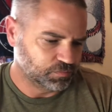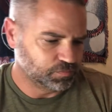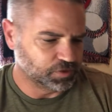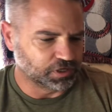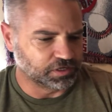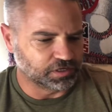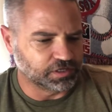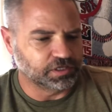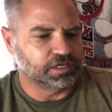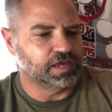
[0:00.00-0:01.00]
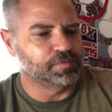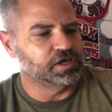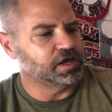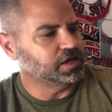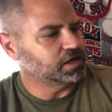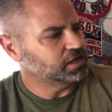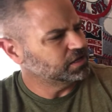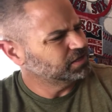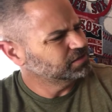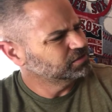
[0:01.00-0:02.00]
But uh, they gave me a...
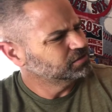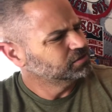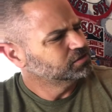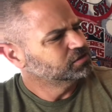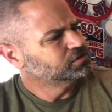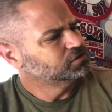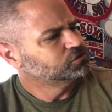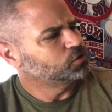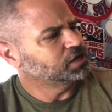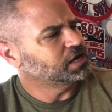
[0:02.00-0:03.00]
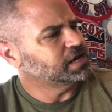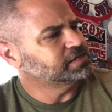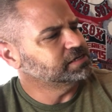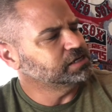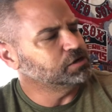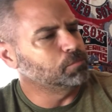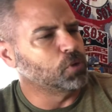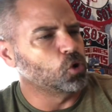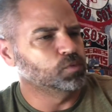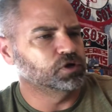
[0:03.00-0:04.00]
Uh, 2019
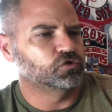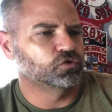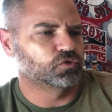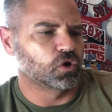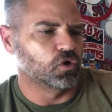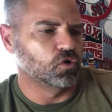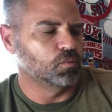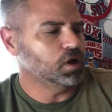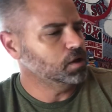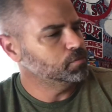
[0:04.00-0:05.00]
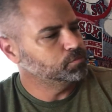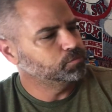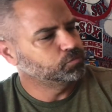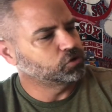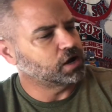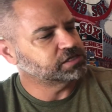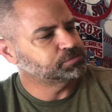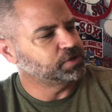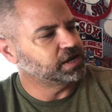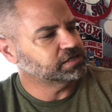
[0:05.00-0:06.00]
Bowman Chrome
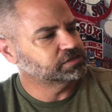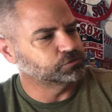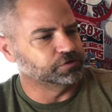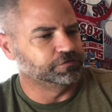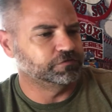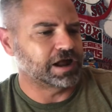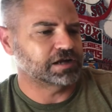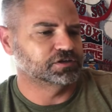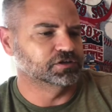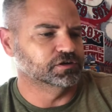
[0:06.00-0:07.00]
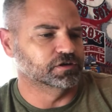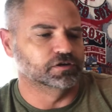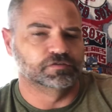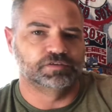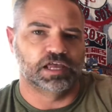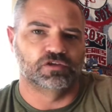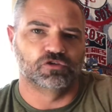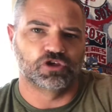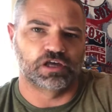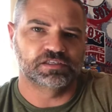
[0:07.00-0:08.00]
Prospect Refractor of Daniel
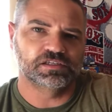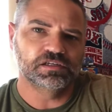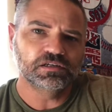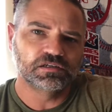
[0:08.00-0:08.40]
Johnson.